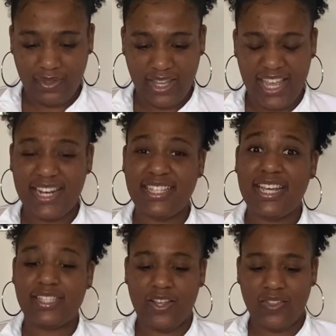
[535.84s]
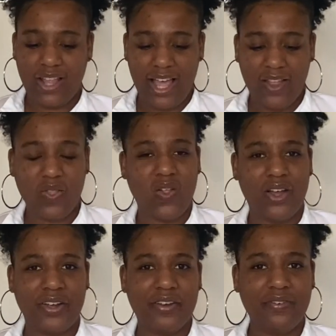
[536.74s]
And it takes a lot
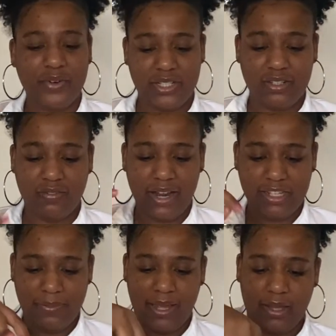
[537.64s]
longer for it to rise back up.